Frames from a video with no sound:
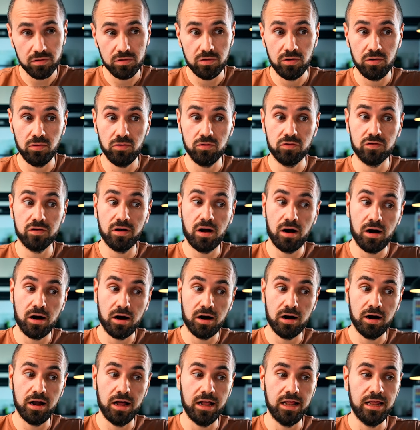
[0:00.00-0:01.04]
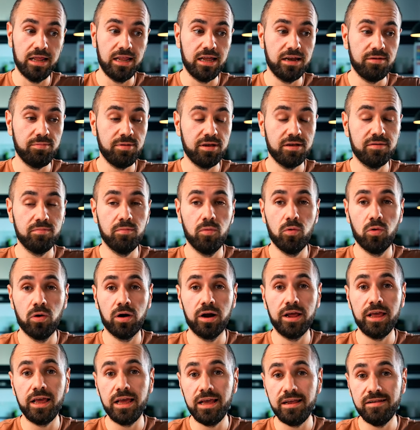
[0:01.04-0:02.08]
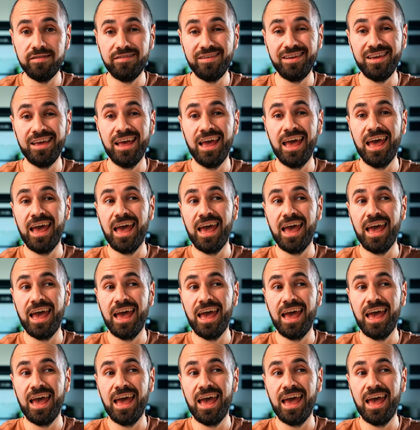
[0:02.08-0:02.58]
Those are a little bit more easy